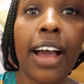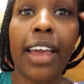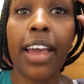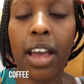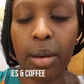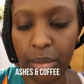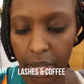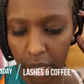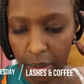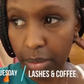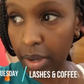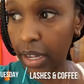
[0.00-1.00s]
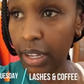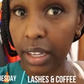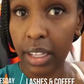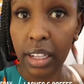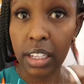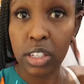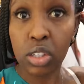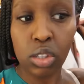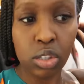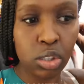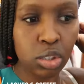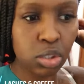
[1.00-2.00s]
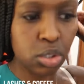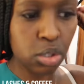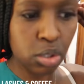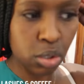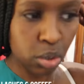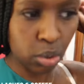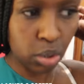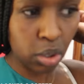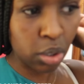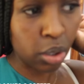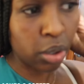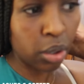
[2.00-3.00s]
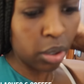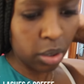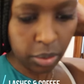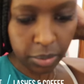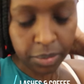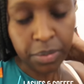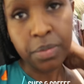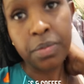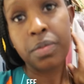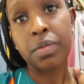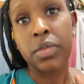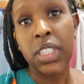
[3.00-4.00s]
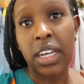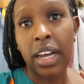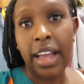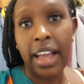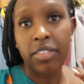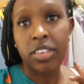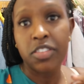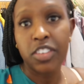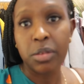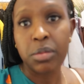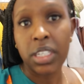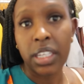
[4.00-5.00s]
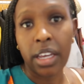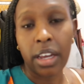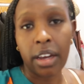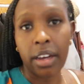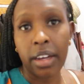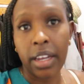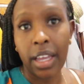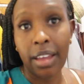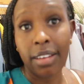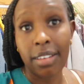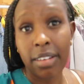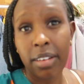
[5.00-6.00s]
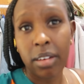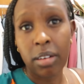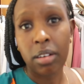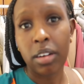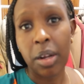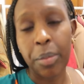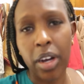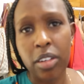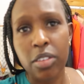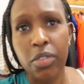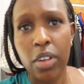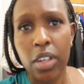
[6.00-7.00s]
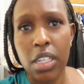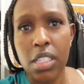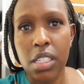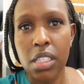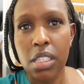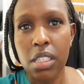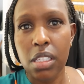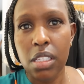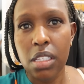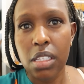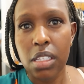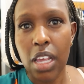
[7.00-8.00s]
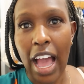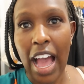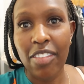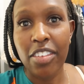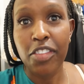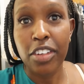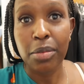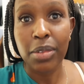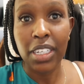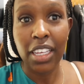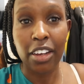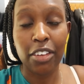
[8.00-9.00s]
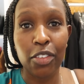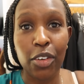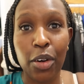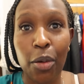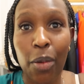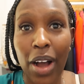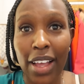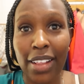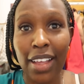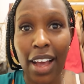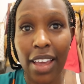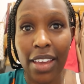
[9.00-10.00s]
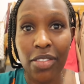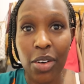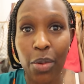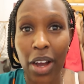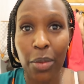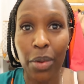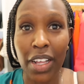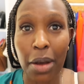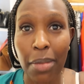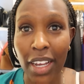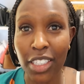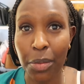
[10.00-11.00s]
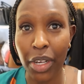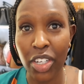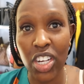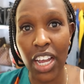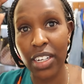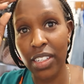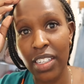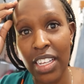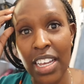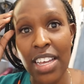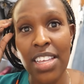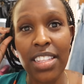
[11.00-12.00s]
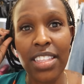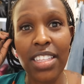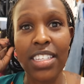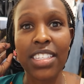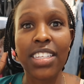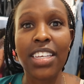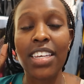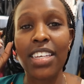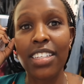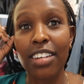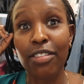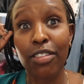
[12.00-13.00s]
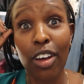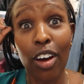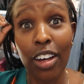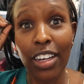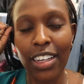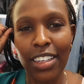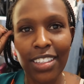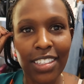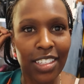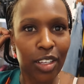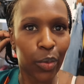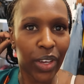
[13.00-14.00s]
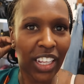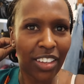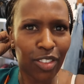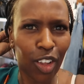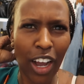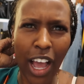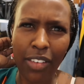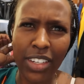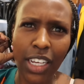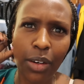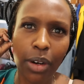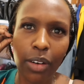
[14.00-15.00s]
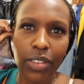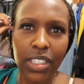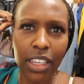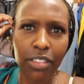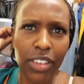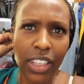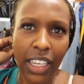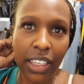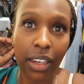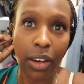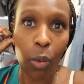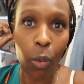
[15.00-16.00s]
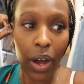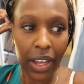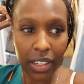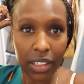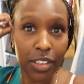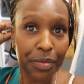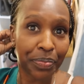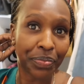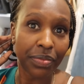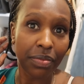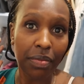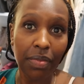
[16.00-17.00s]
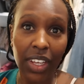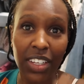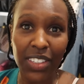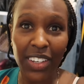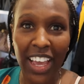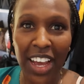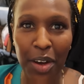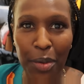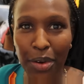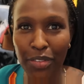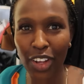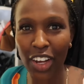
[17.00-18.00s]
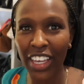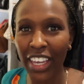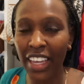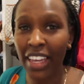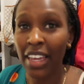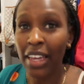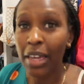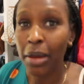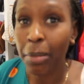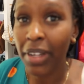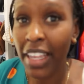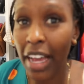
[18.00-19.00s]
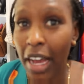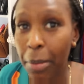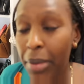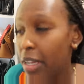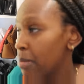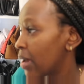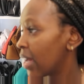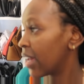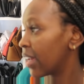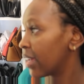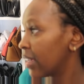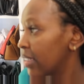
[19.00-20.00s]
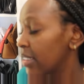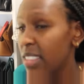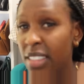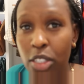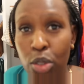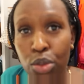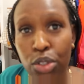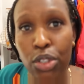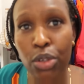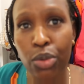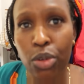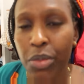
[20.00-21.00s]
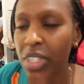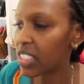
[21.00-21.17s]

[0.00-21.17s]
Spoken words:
I am in my little studio. I haven't filmed in here. Oh god, I'm out of focus. I haven't filmed in here for a while. Hi everyone, welcome back to my channel. This is a vlog. This is a weekly vlog. I haven't done one of these, I feel like, in a while. So yeah, we're vlogging. But yeah, I'm in my studio room.